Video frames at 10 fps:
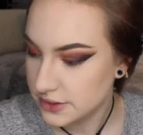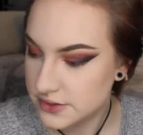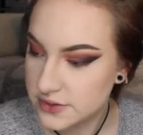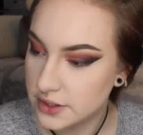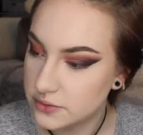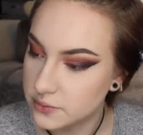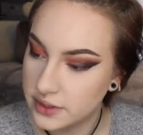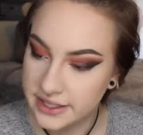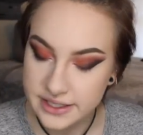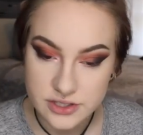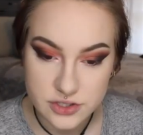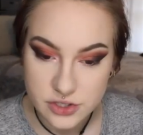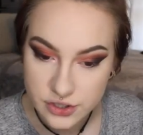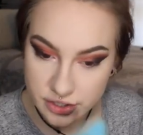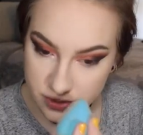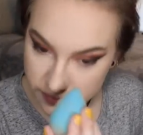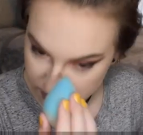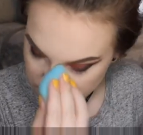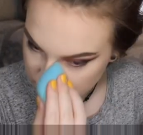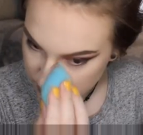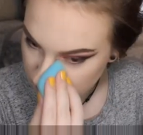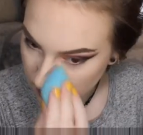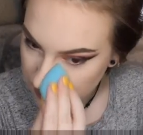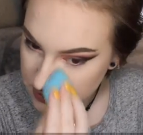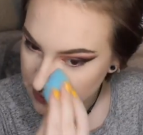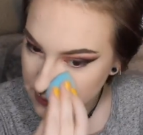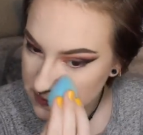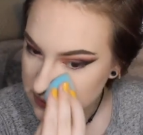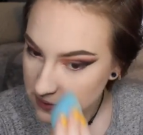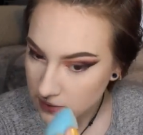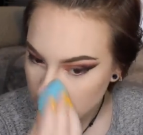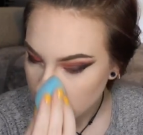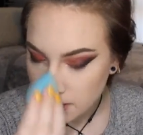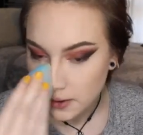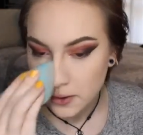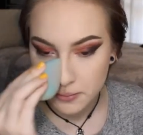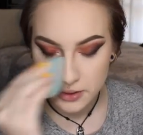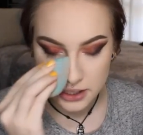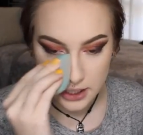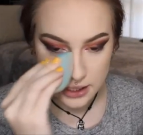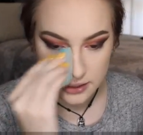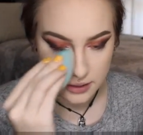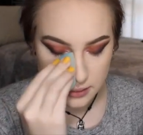a certain way. It's your nose. You can do what you want with your nose. But then I